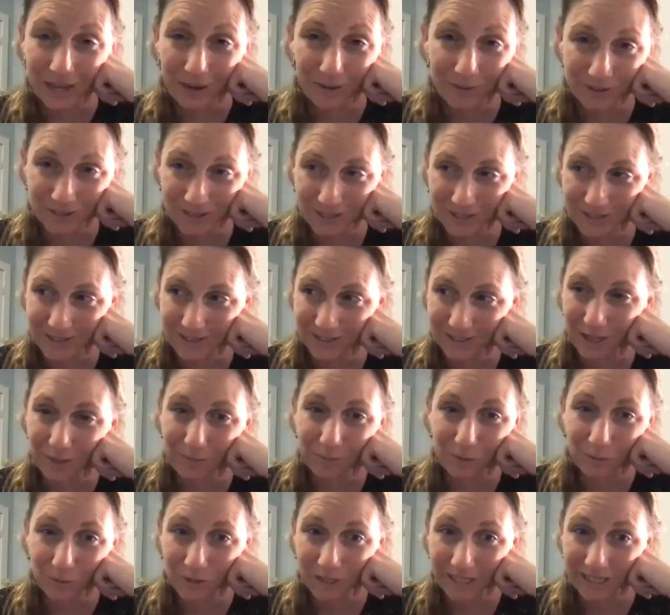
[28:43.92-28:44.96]
That was just a
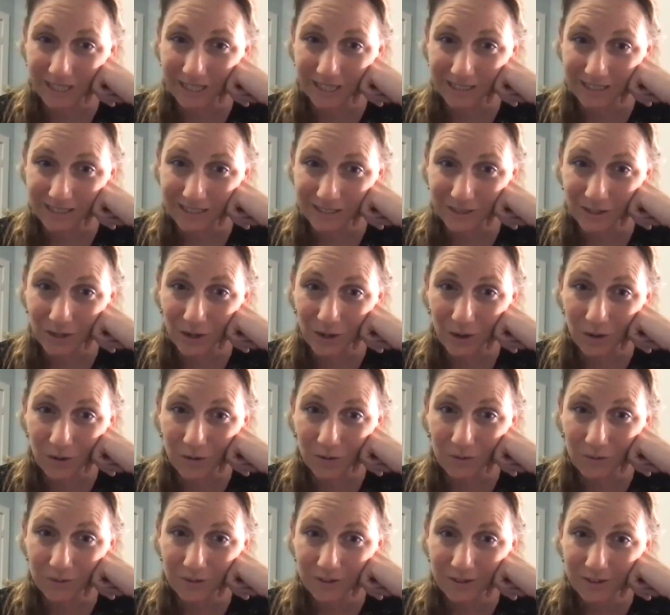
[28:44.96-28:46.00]
couple weekends
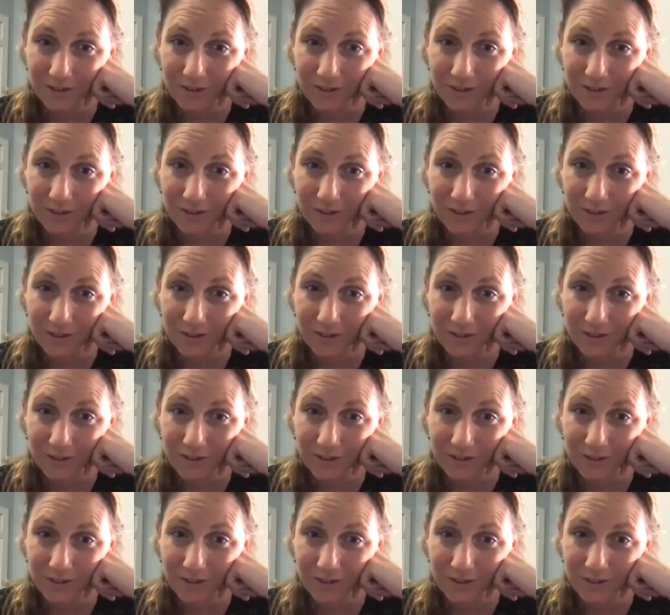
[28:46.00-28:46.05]
ago.